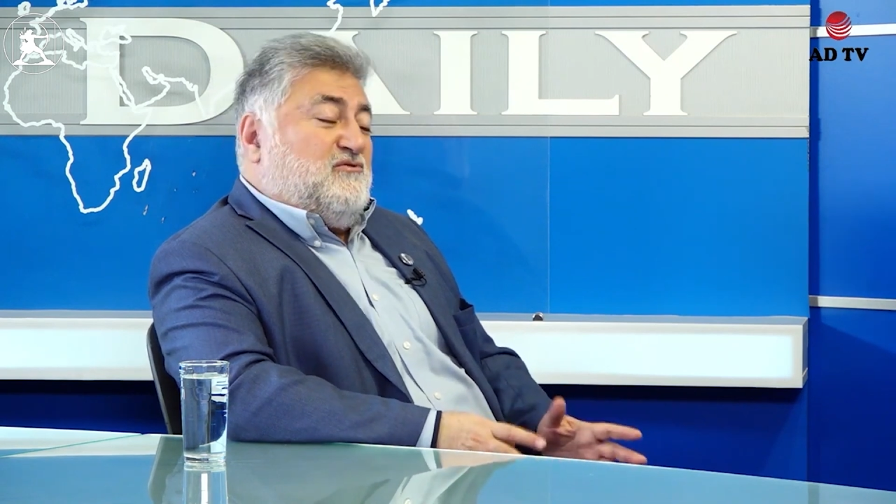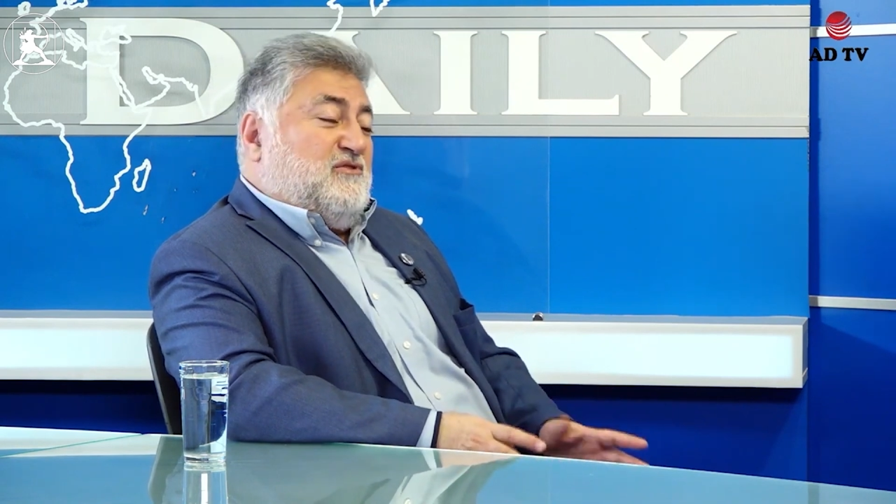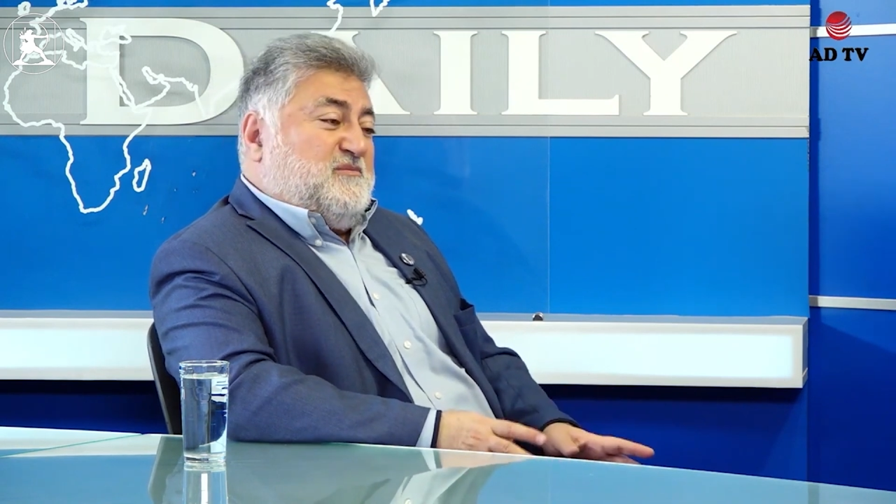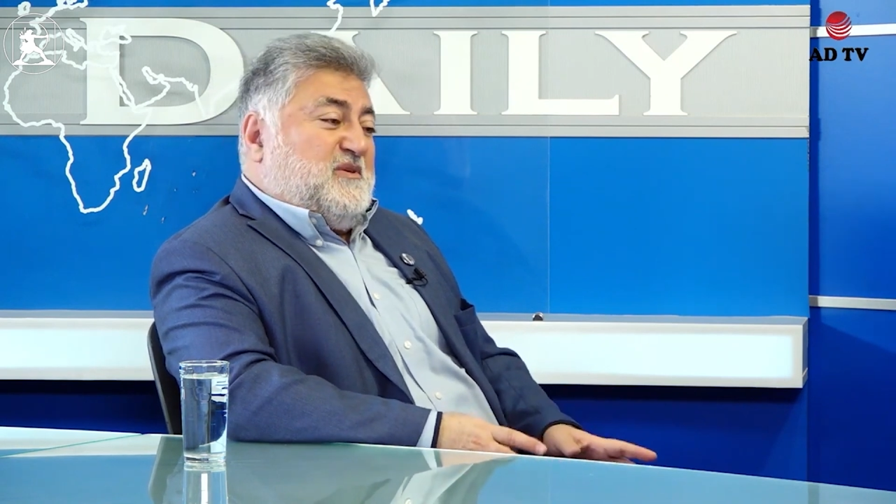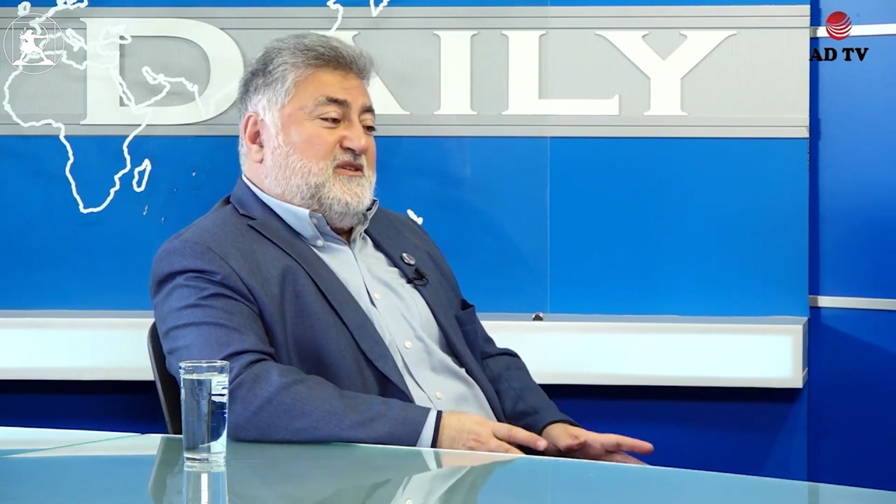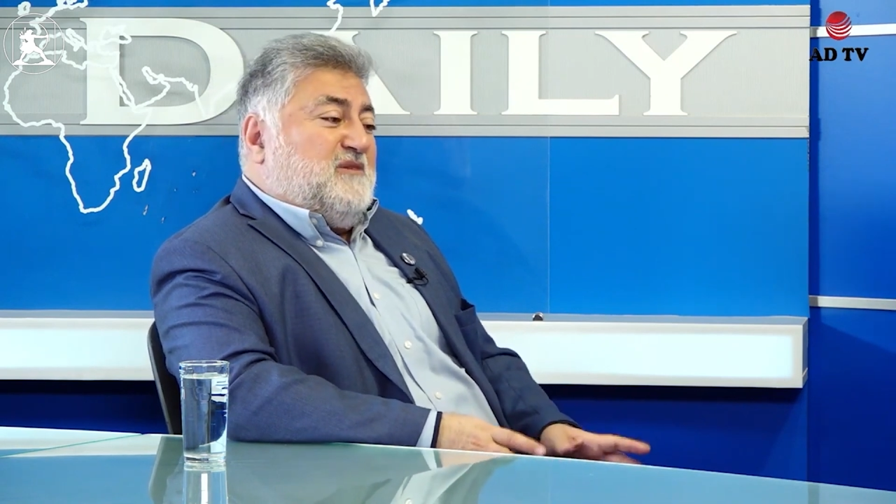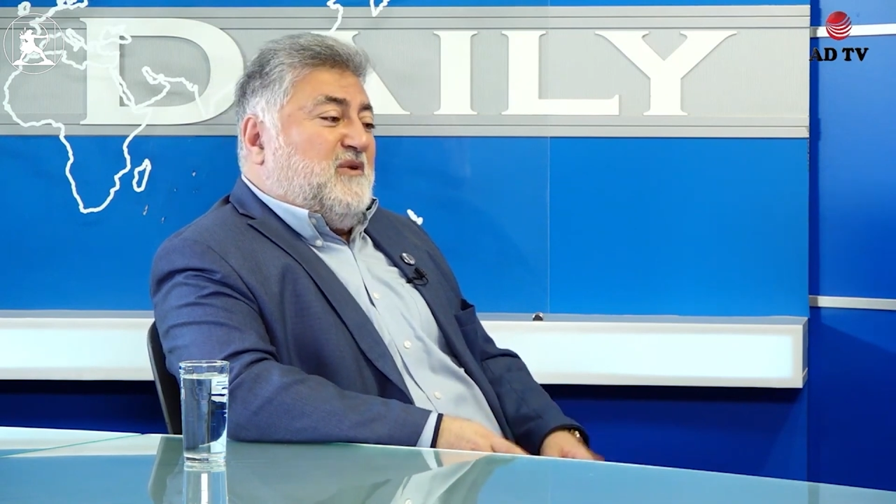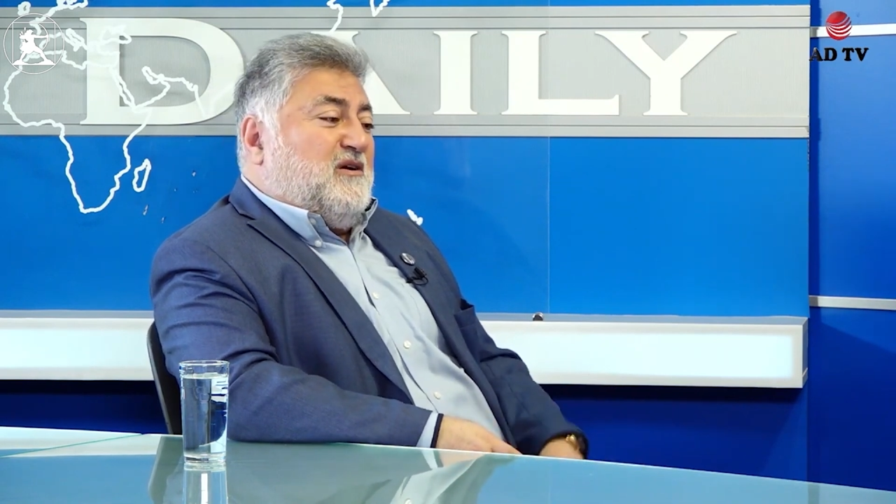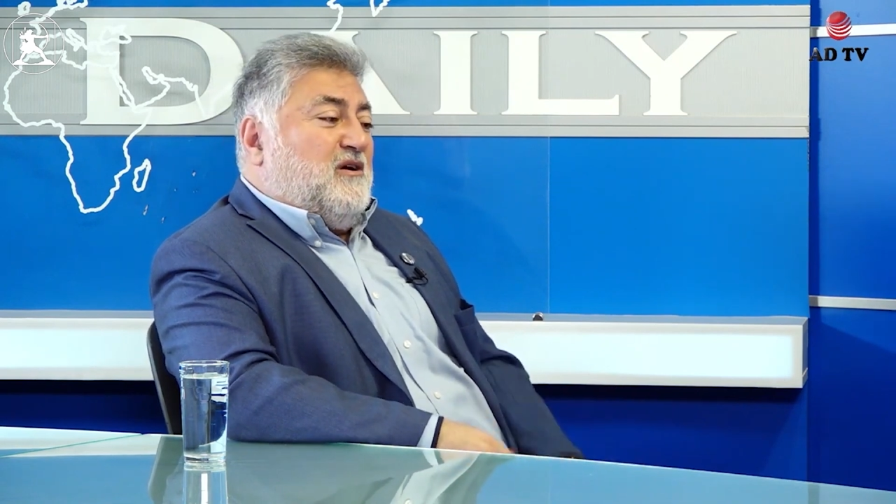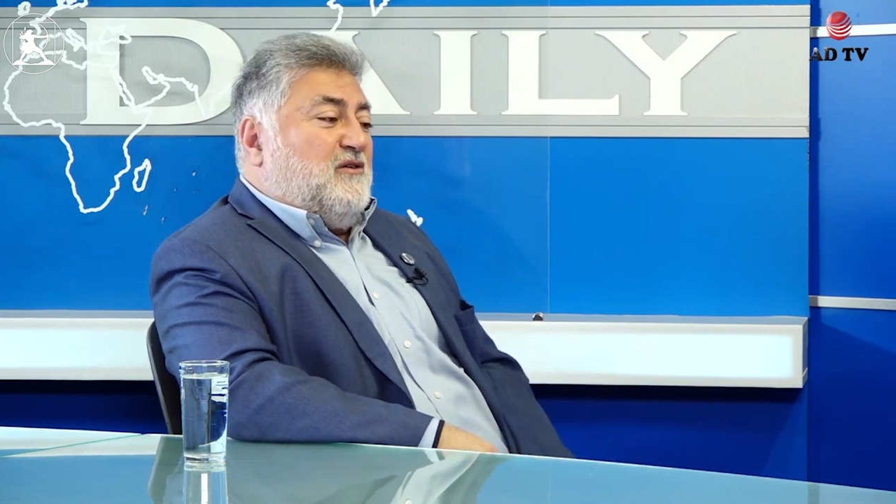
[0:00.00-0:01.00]
what
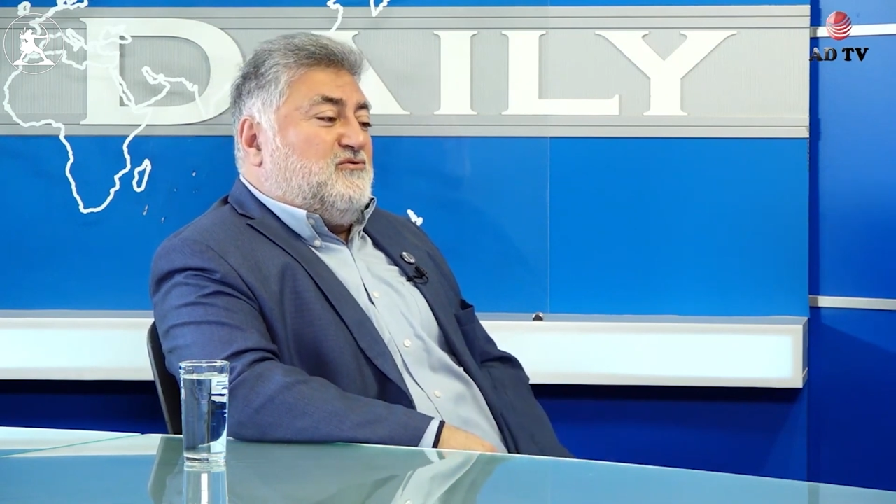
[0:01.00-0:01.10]
matters is the